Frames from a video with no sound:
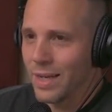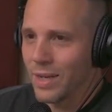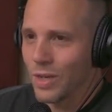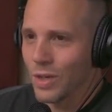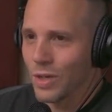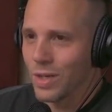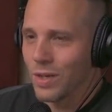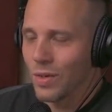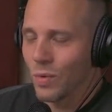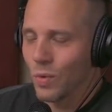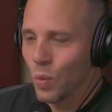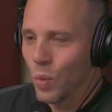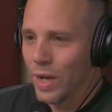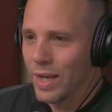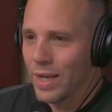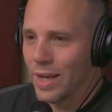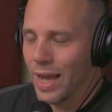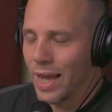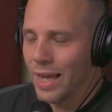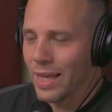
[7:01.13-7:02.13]
could
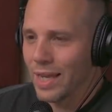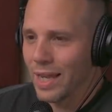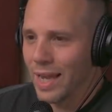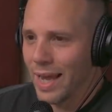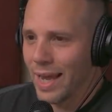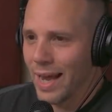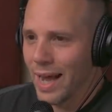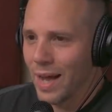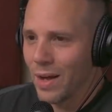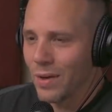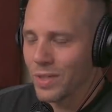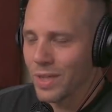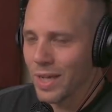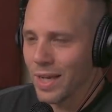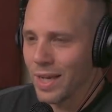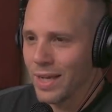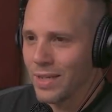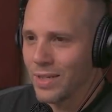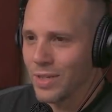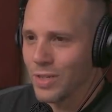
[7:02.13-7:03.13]
win and lay out
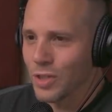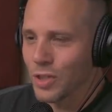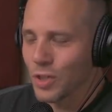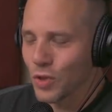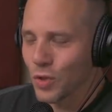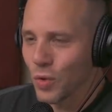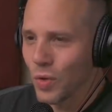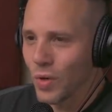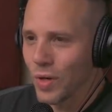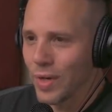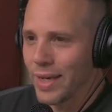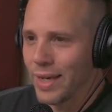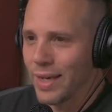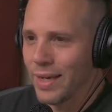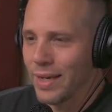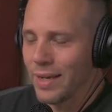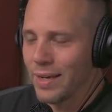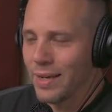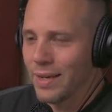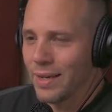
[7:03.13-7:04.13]
and destroy
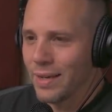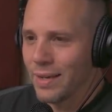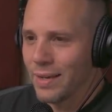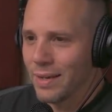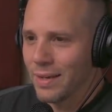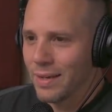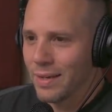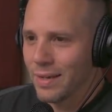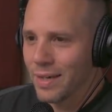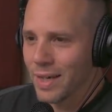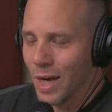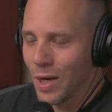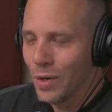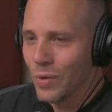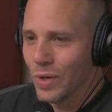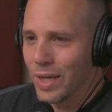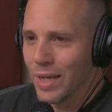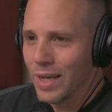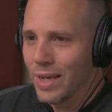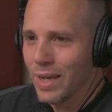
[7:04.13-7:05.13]
Cody